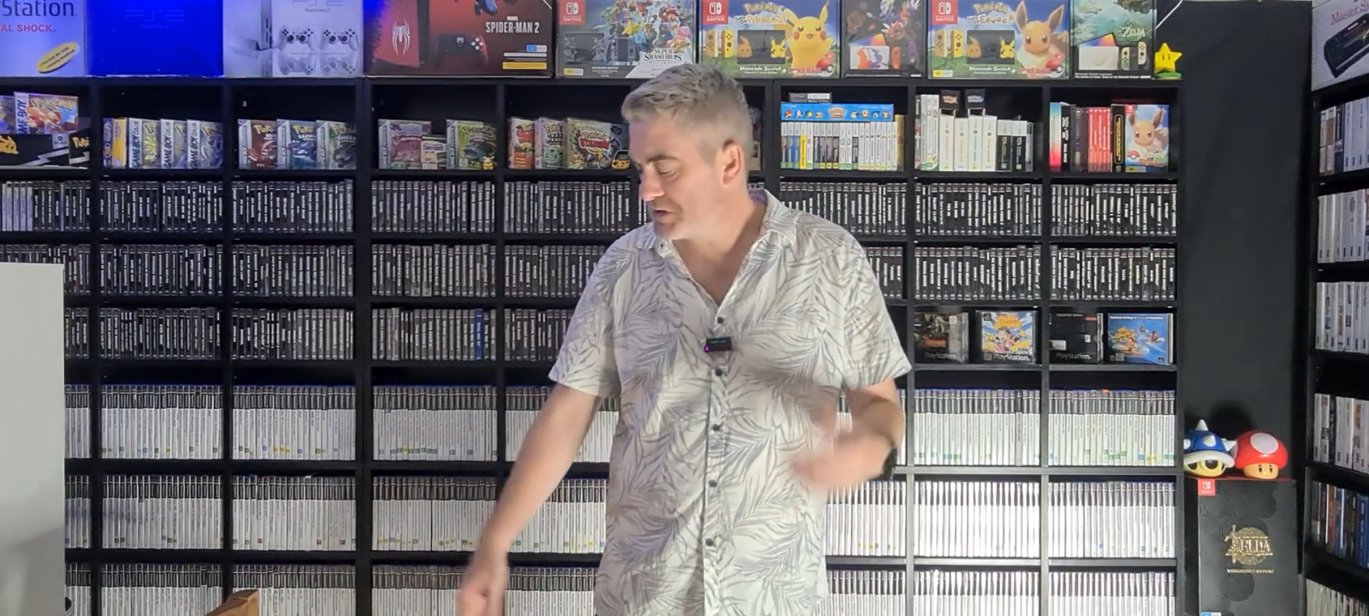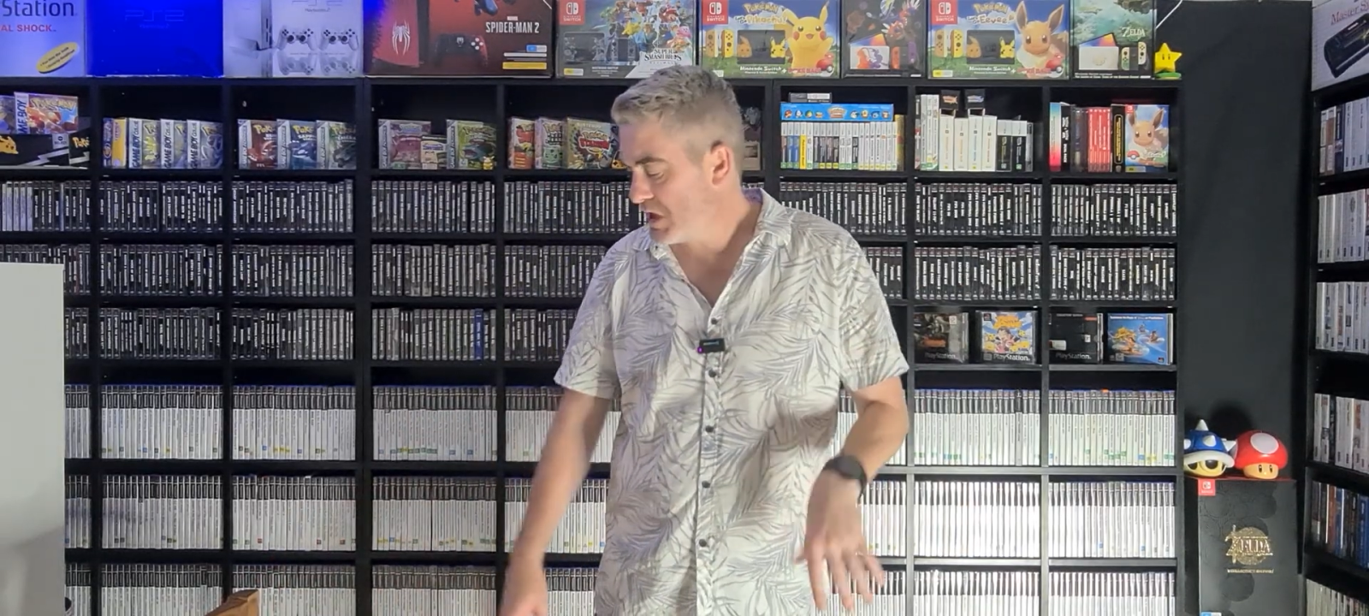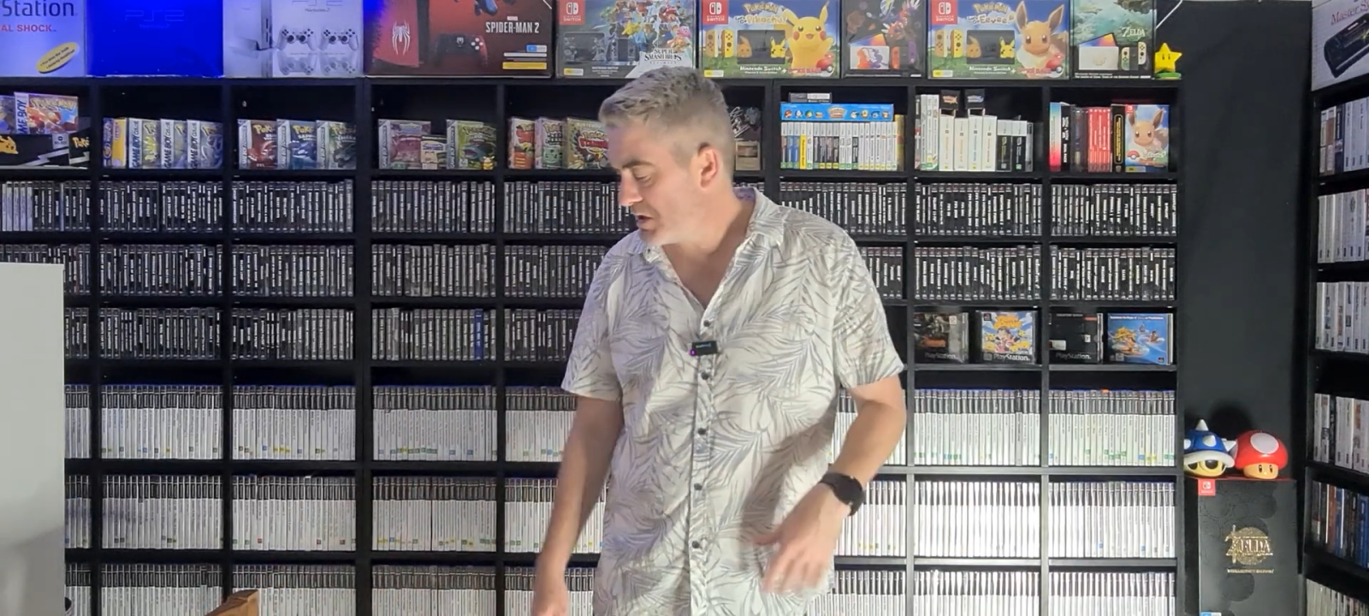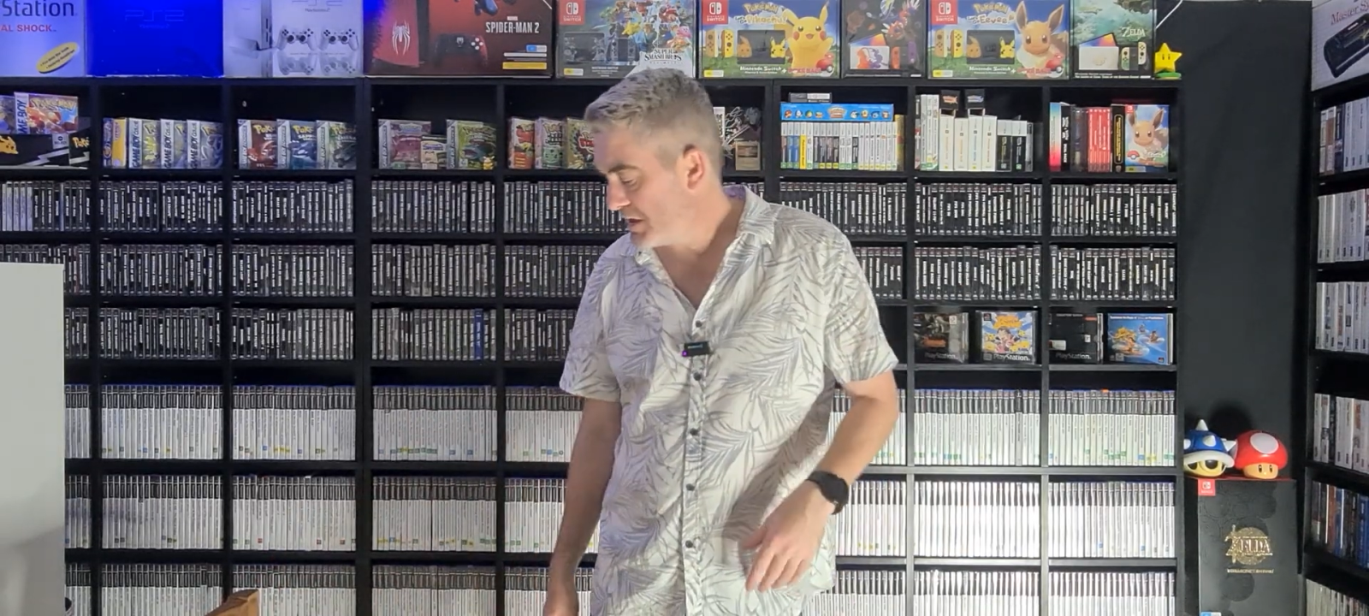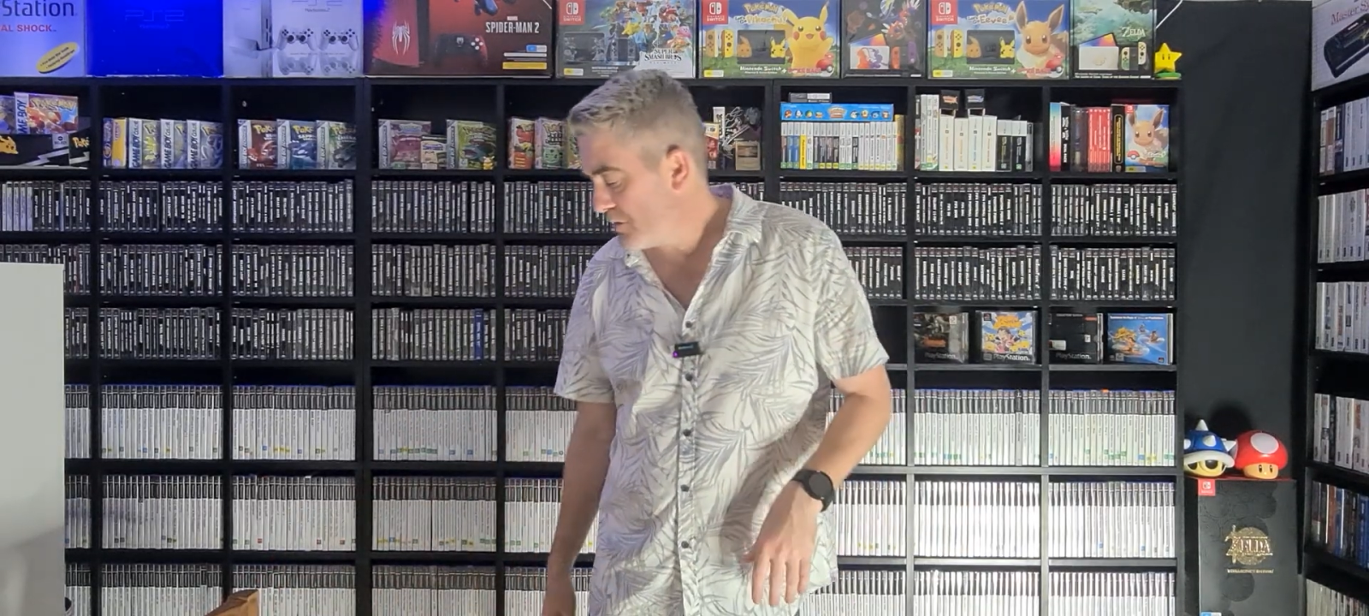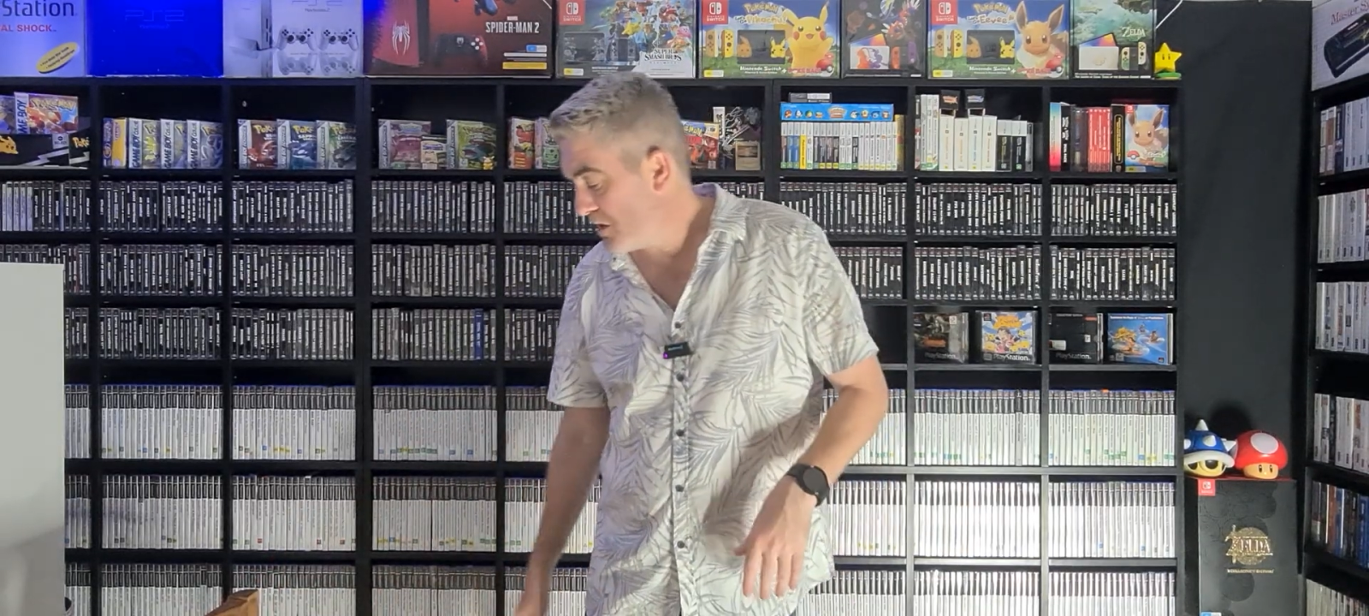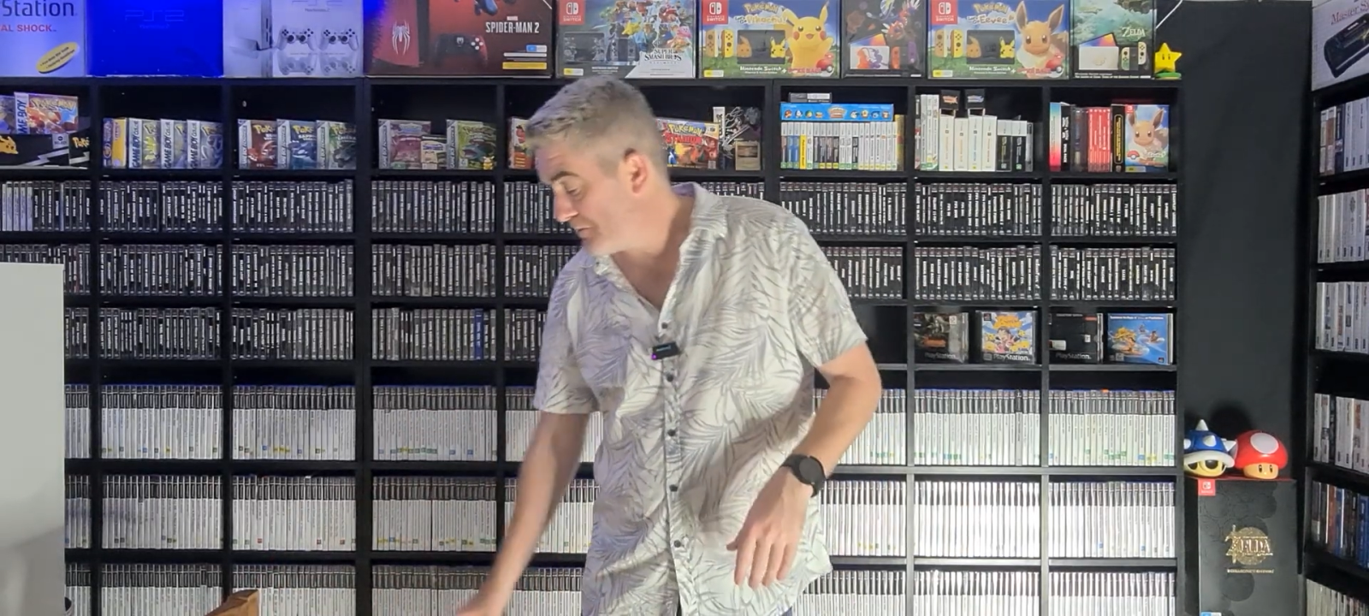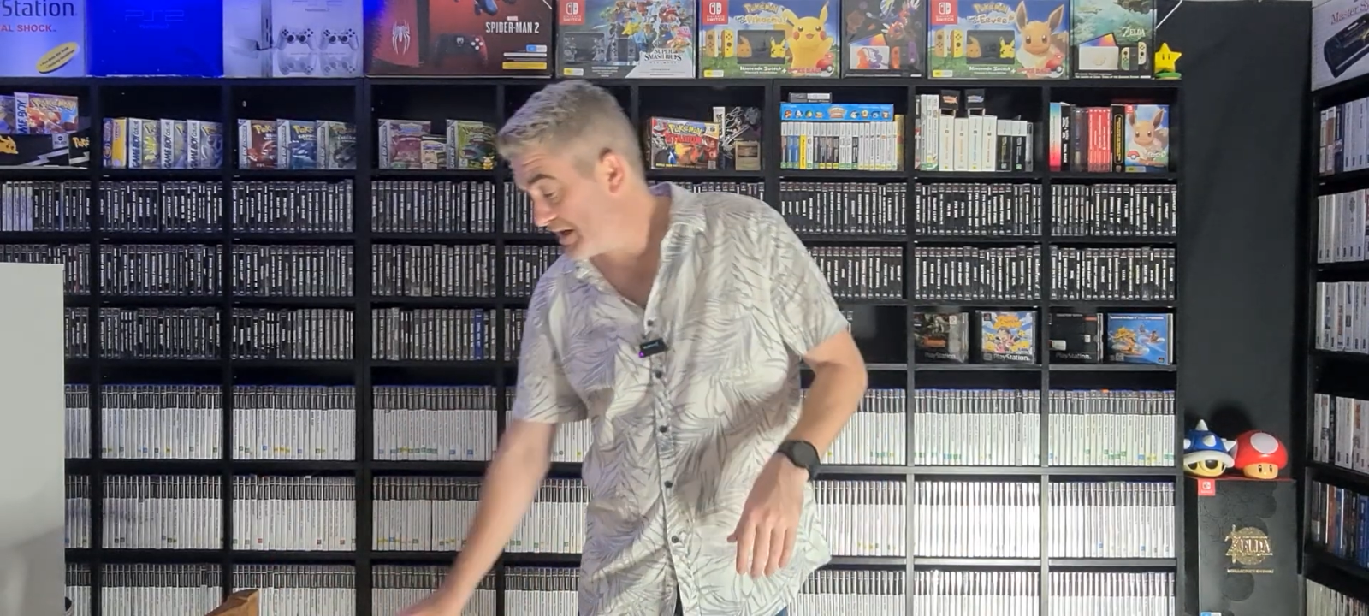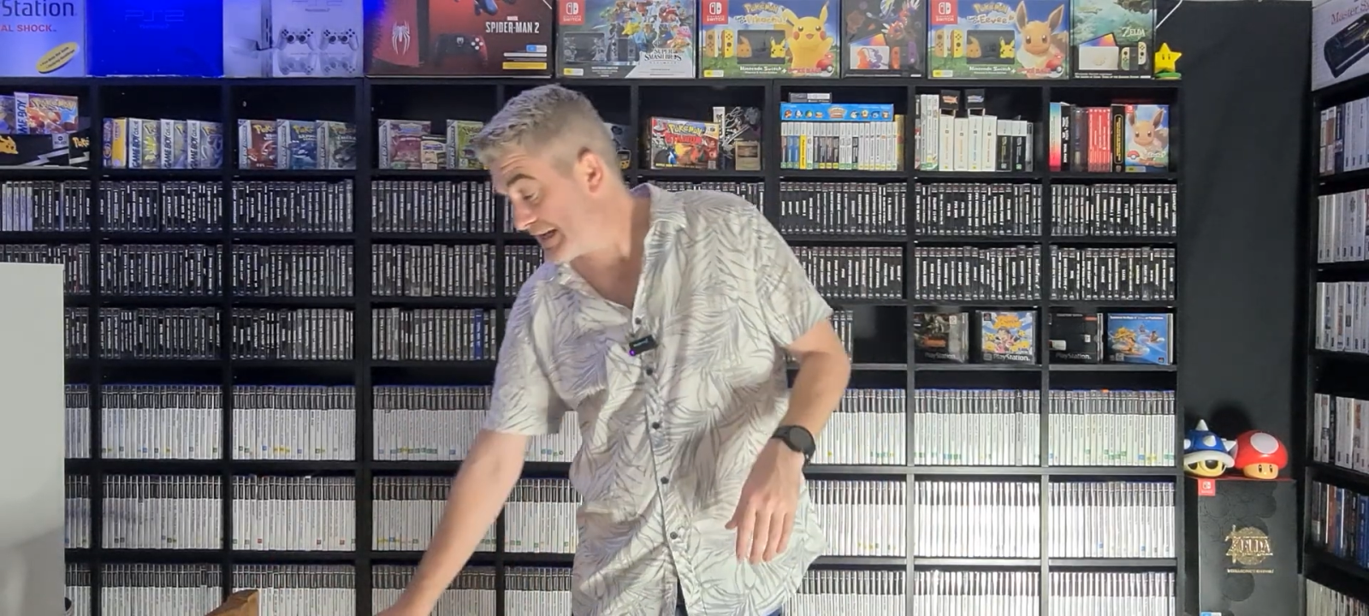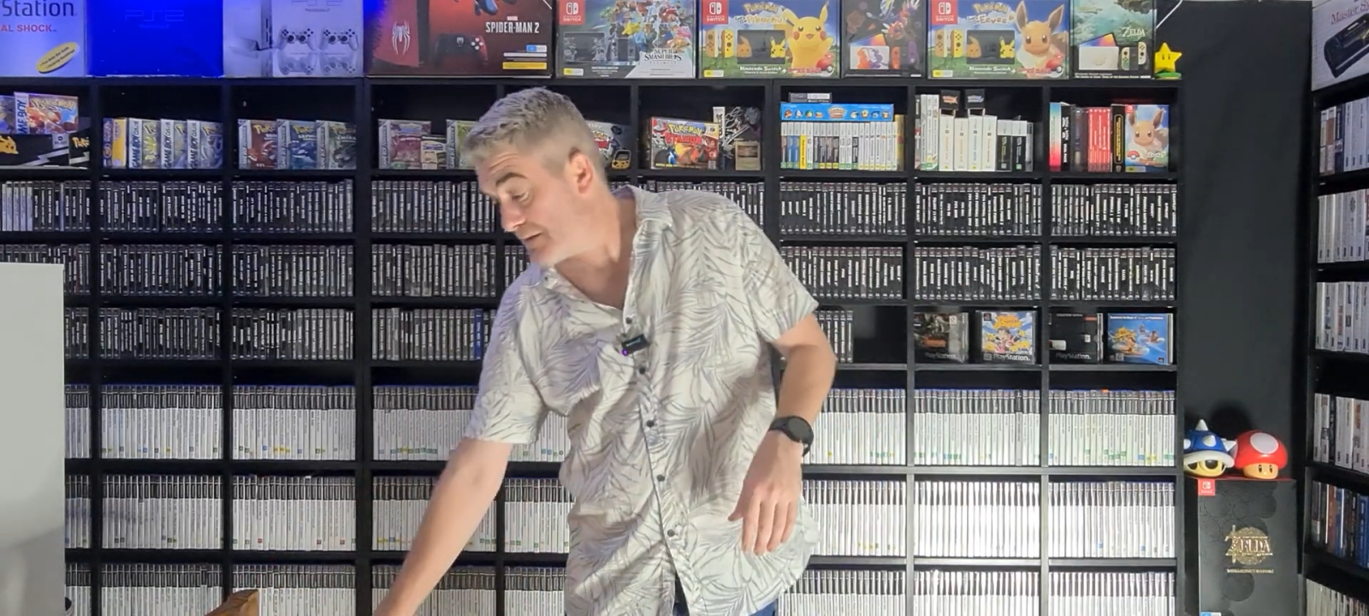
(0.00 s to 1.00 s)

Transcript: title, that one. But it